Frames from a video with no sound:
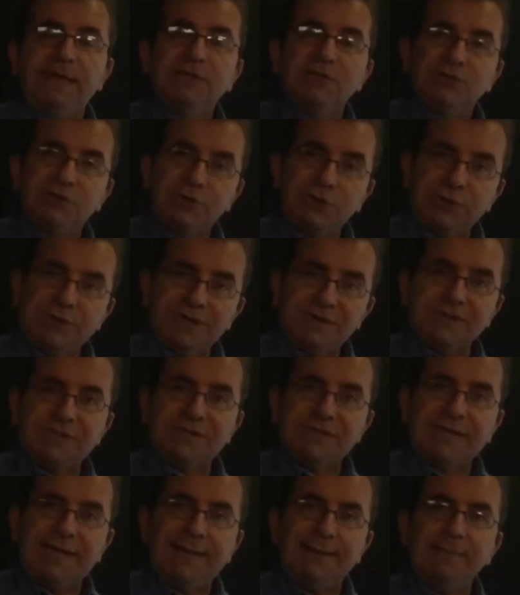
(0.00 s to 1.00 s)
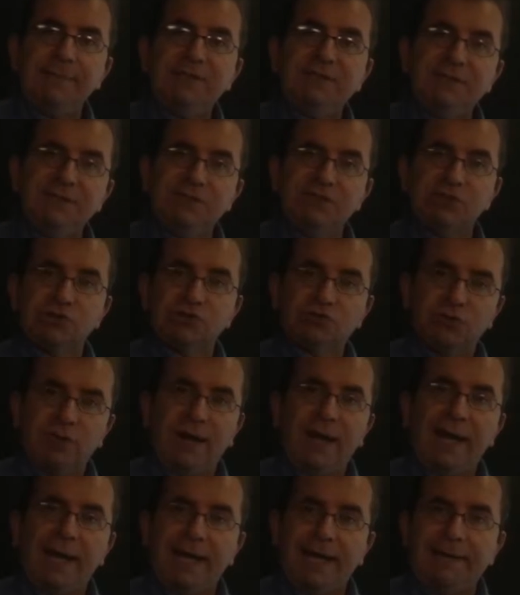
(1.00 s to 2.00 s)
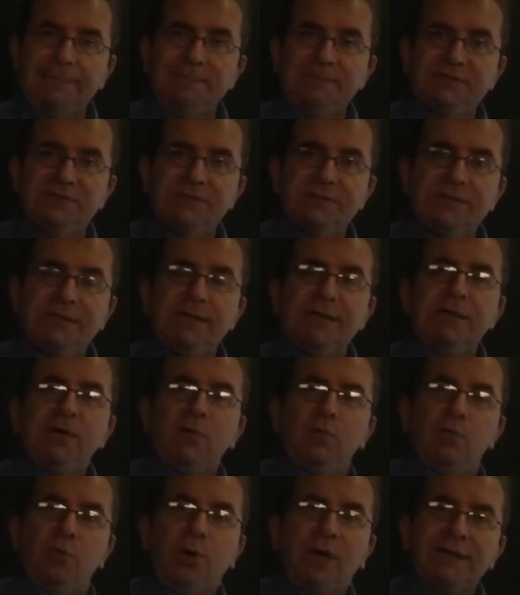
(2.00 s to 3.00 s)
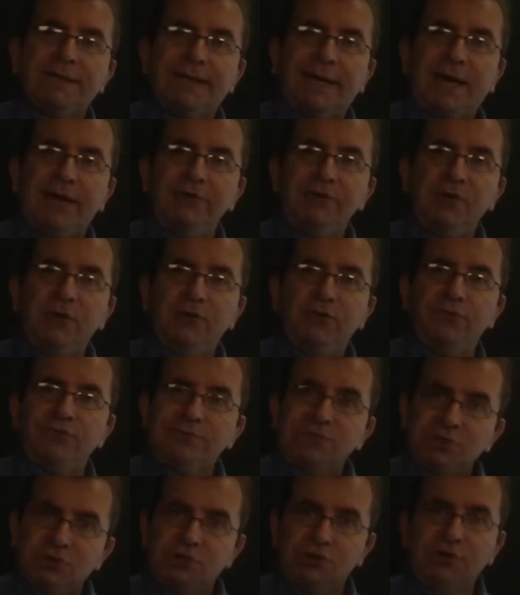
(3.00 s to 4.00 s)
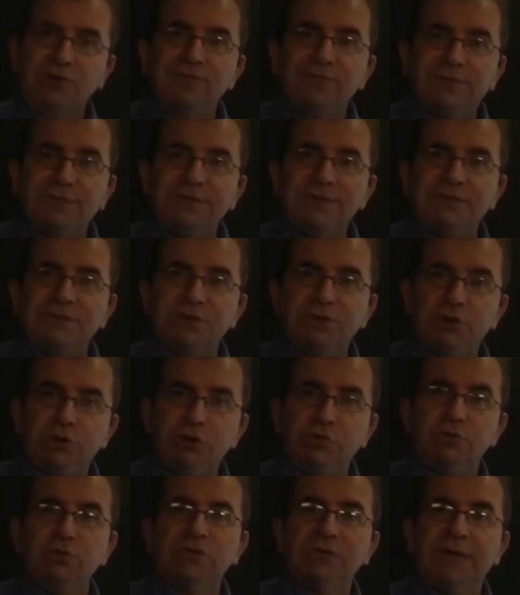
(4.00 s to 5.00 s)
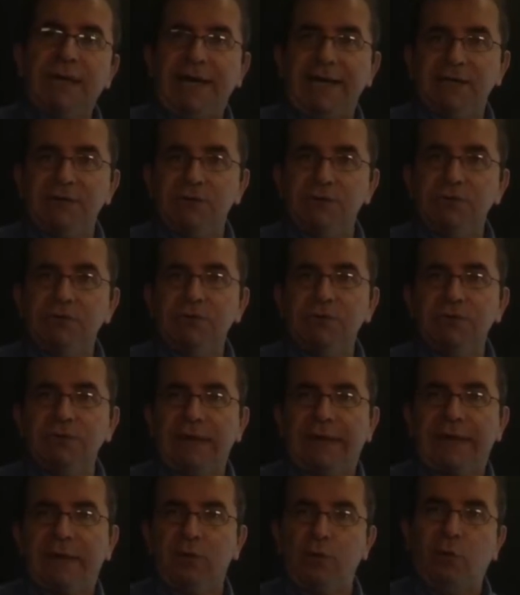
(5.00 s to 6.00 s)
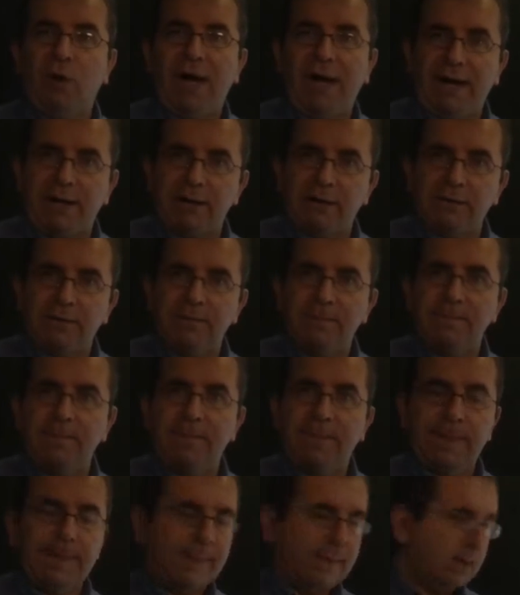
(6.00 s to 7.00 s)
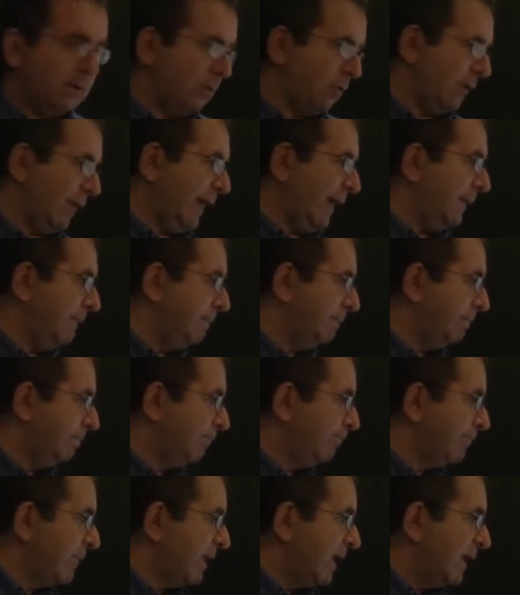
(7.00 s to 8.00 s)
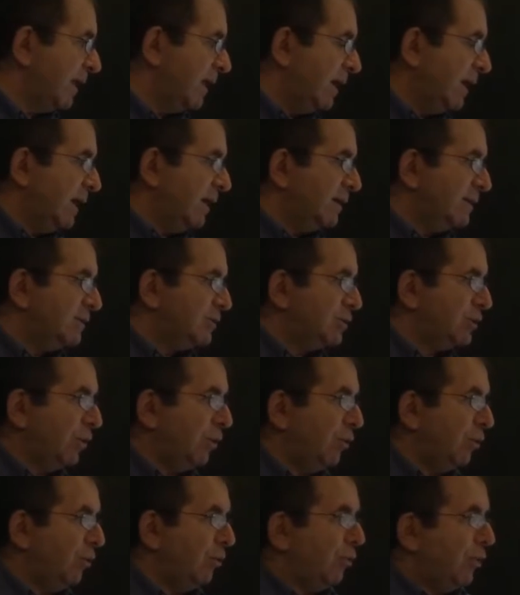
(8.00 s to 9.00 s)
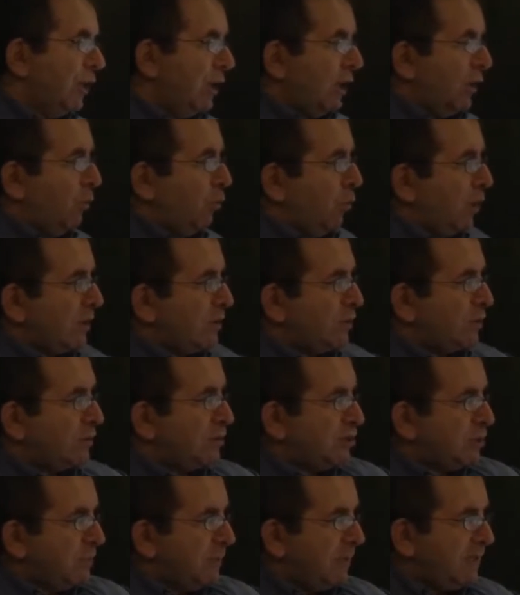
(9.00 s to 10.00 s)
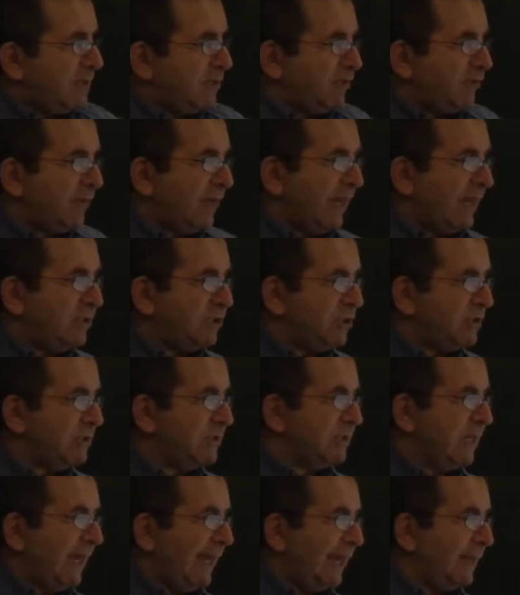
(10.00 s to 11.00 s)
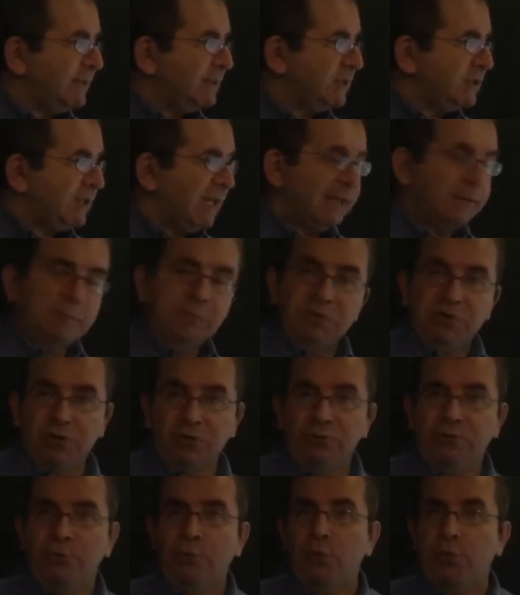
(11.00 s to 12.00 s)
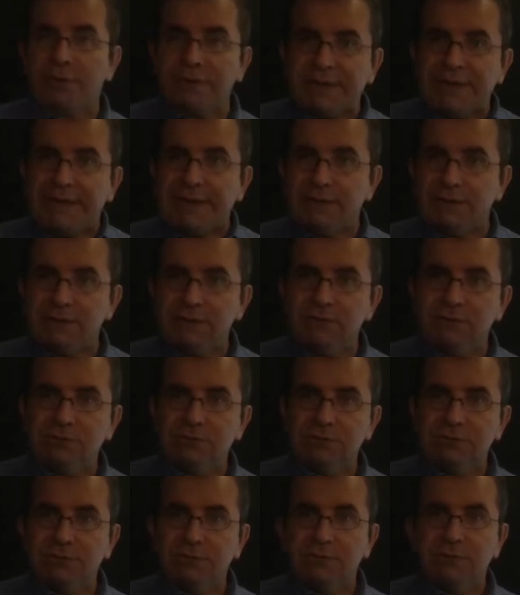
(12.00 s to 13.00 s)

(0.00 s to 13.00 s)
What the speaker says: So this statement describes what kind of service you would like to acquire. Okay? So what do specifications and statement of work include?